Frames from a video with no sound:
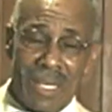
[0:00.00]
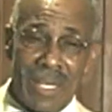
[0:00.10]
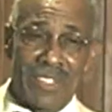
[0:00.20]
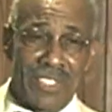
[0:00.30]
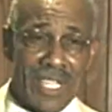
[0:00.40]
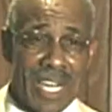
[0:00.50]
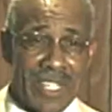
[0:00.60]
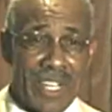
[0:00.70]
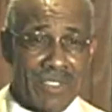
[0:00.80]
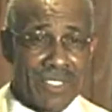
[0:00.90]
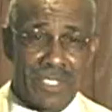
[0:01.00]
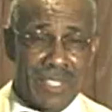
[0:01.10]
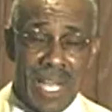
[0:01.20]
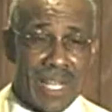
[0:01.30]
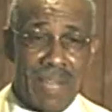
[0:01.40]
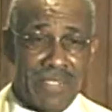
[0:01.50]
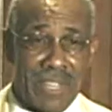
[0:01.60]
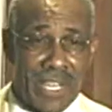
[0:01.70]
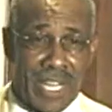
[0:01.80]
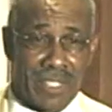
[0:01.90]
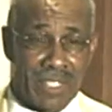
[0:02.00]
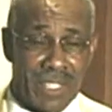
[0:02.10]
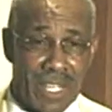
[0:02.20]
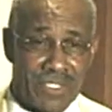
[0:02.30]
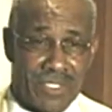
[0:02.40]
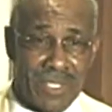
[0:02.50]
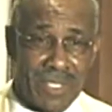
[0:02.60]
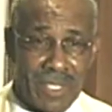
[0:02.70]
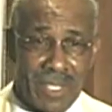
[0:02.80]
And I said, out of ignorance, "Doc, I've never had a concussion."